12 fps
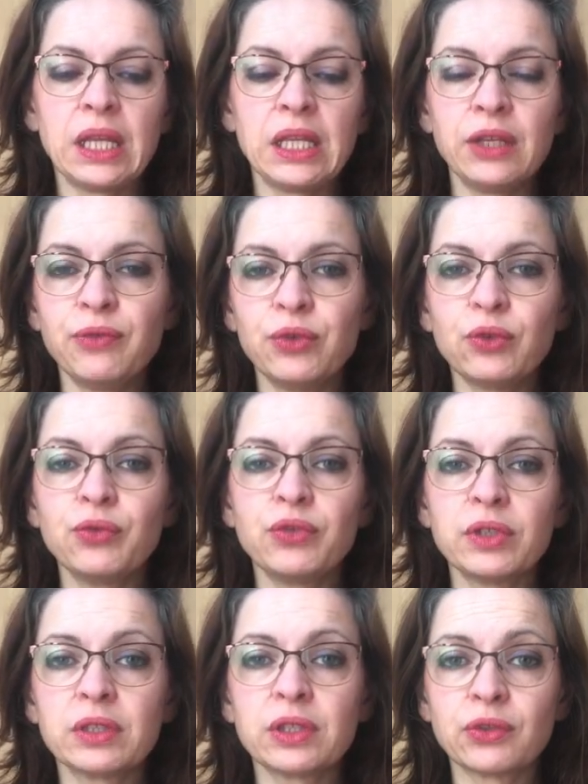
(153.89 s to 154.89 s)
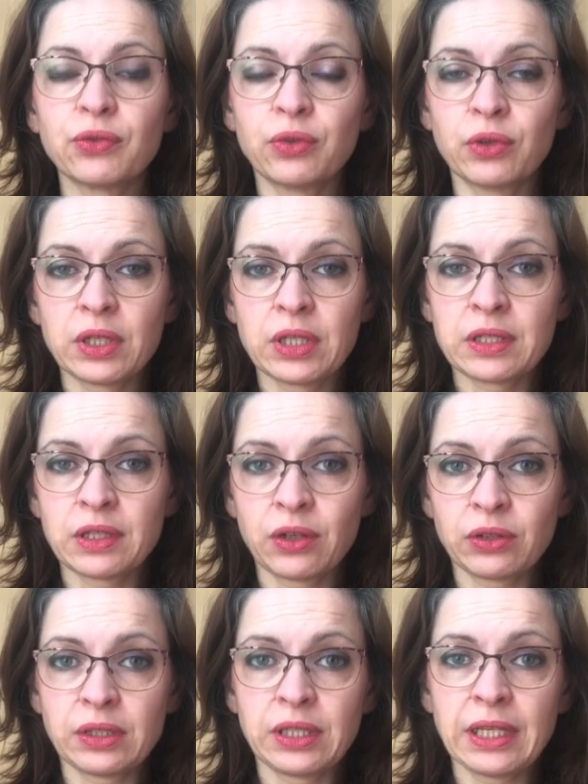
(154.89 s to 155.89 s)
If you feel that 4 it's
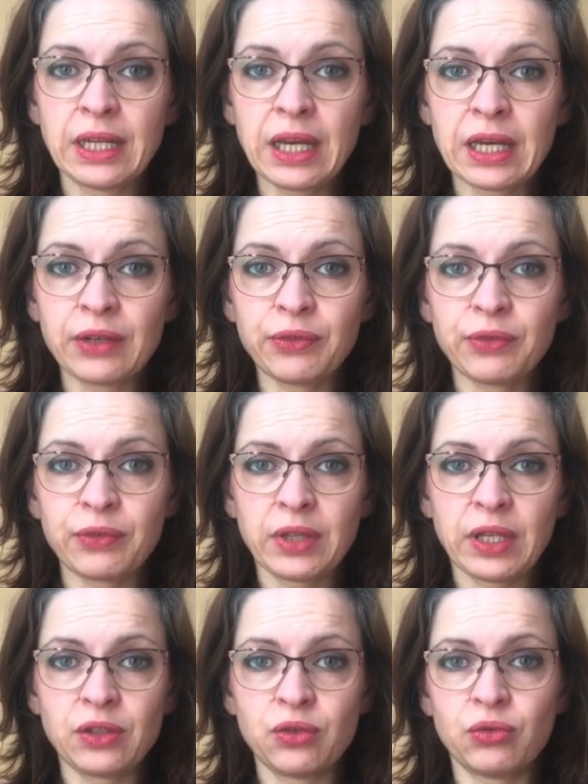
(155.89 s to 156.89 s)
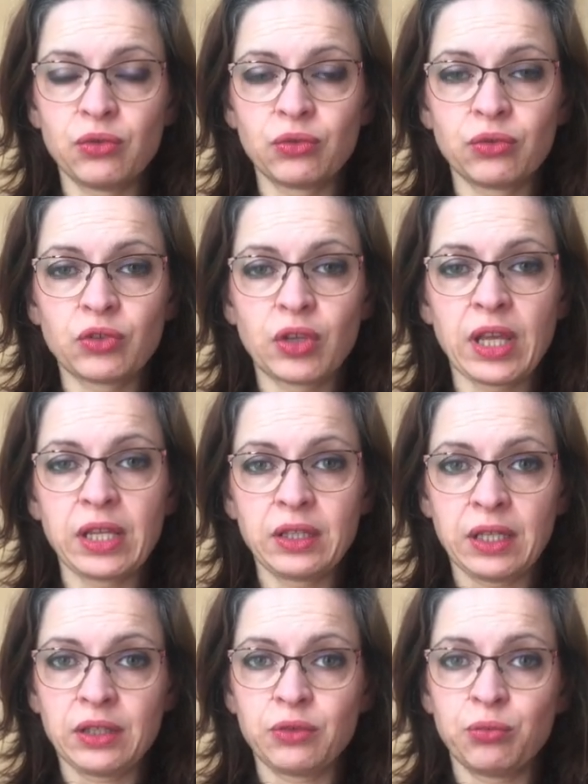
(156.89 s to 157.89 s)
not enough, that you don't get
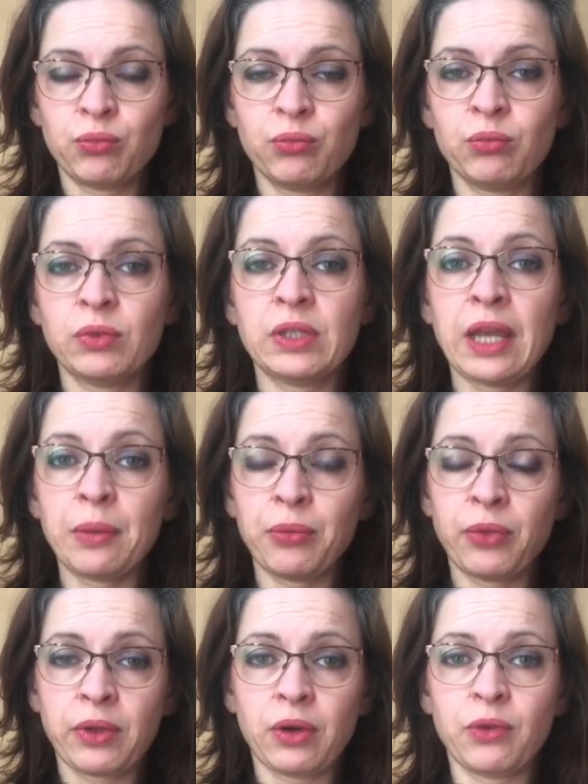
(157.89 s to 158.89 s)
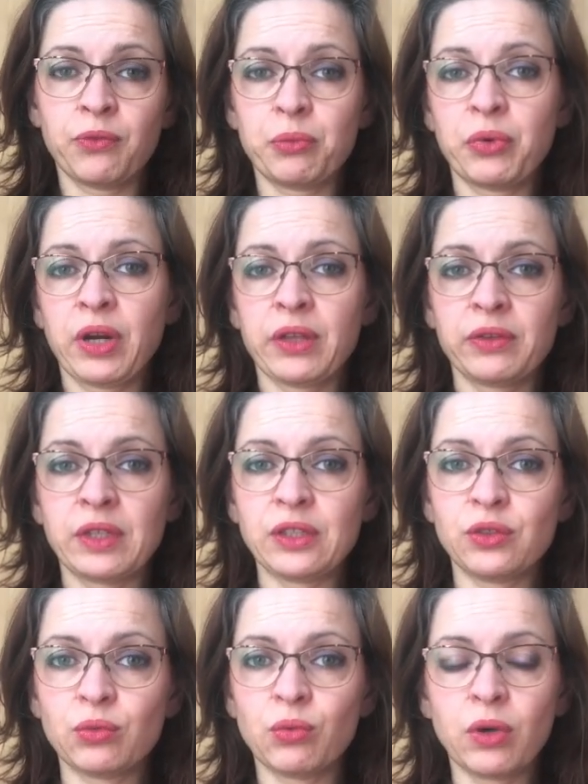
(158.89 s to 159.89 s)
that depth of breath
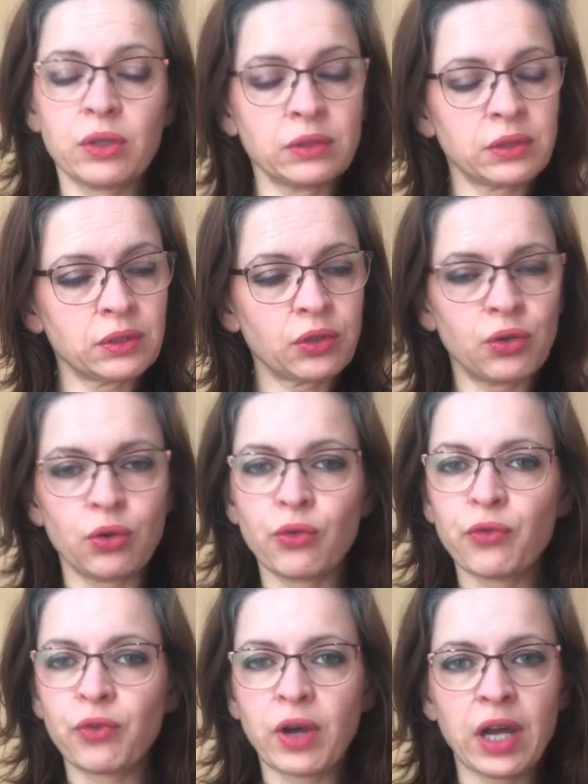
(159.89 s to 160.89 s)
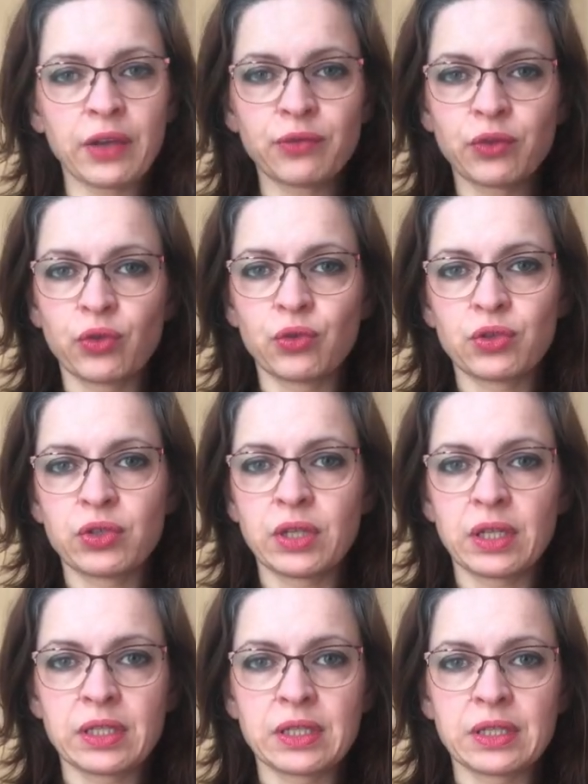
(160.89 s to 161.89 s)
that you want, go 5, go
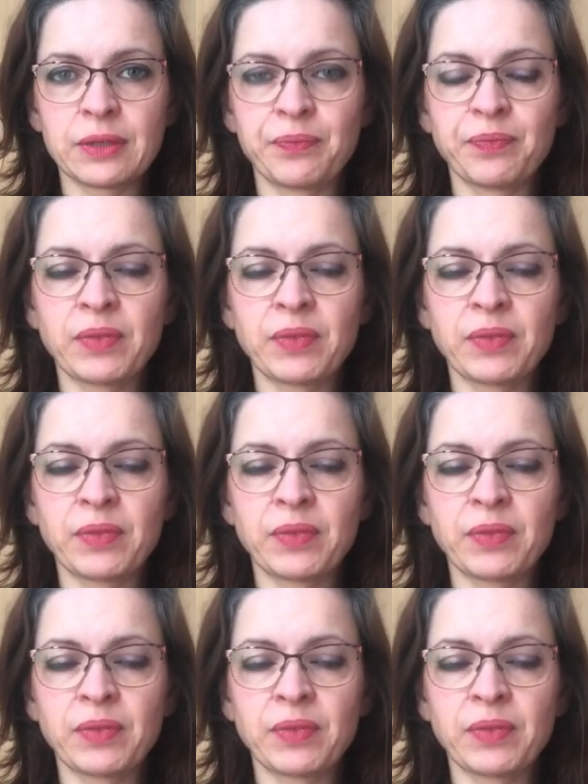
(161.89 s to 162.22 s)
6.